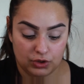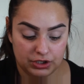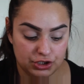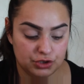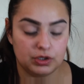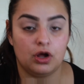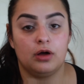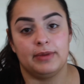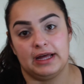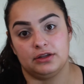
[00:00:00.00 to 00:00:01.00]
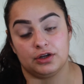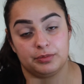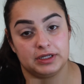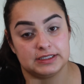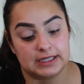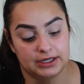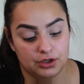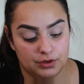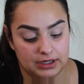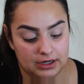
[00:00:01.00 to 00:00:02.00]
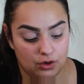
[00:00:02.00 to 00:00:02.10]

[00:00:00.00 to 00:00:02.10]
we're going to do an all matte look because I know that I